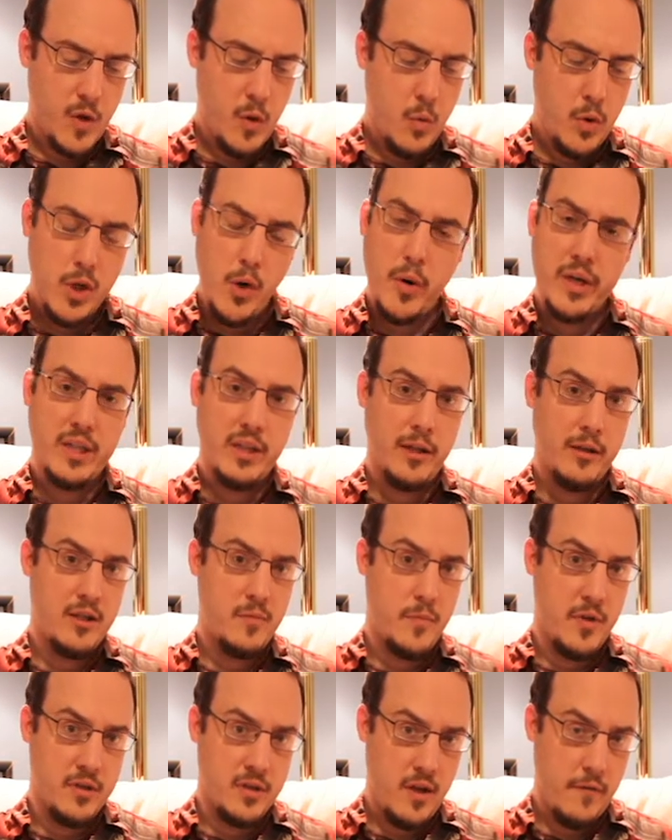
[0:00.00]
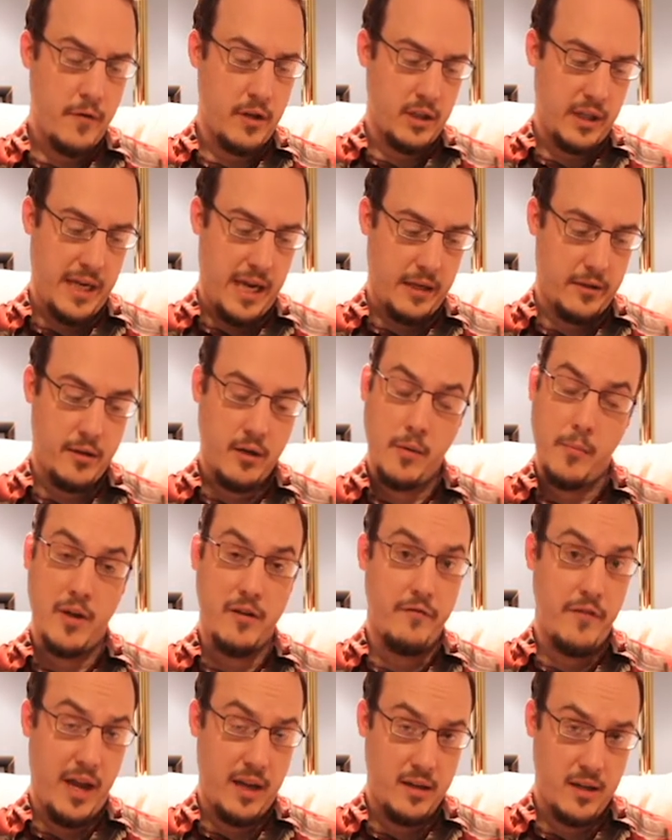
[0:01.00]
We're going to look specifically at
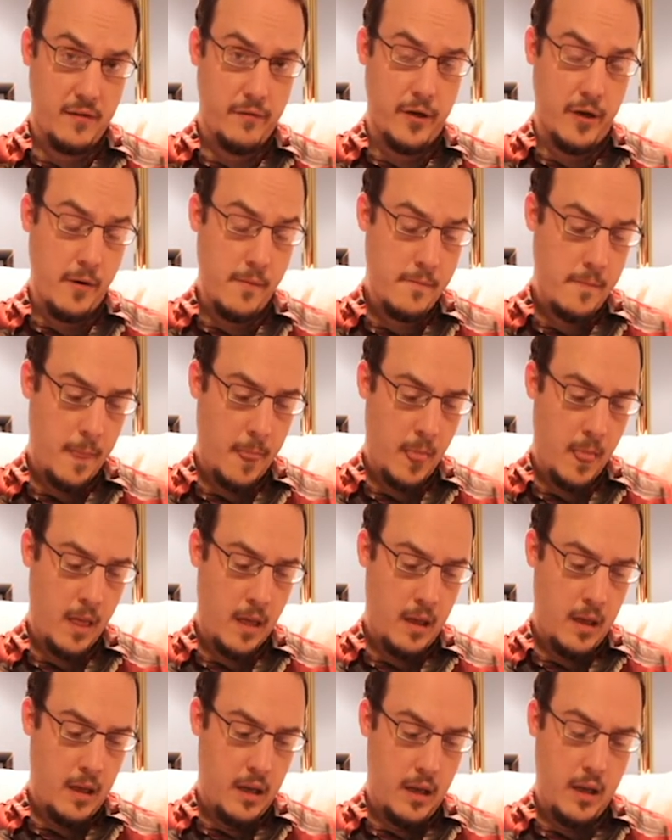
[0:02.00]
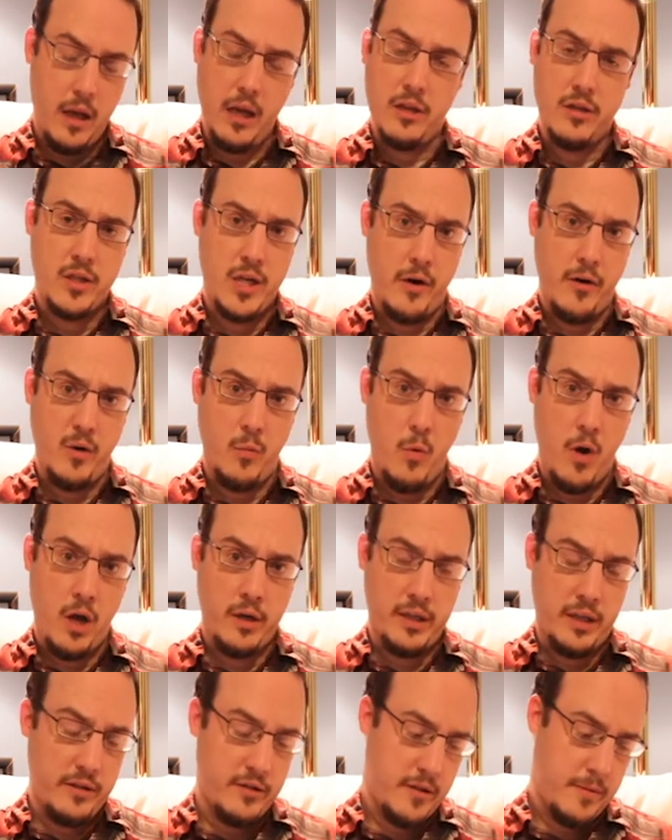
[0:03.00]
Kermit Van Divier and Sharon
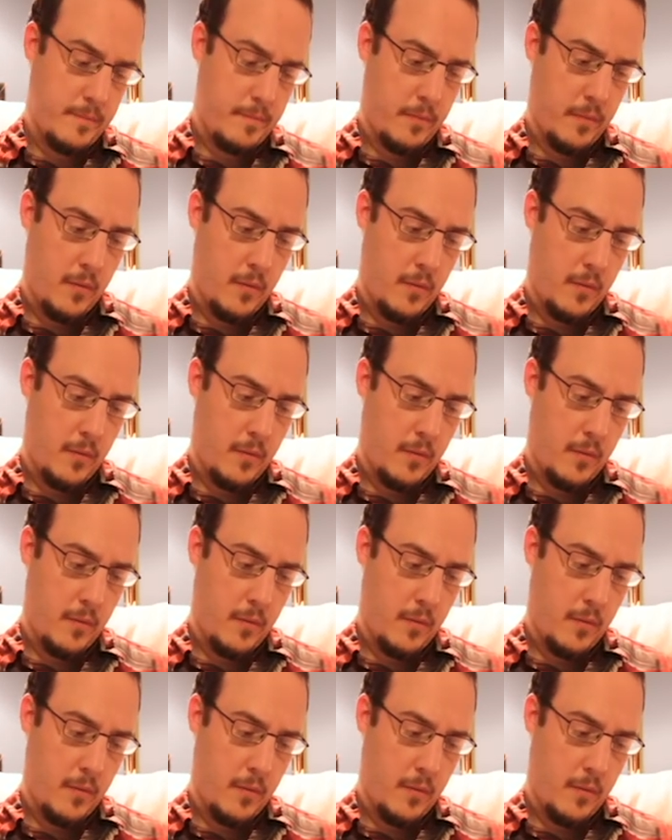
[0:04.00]
Watkins.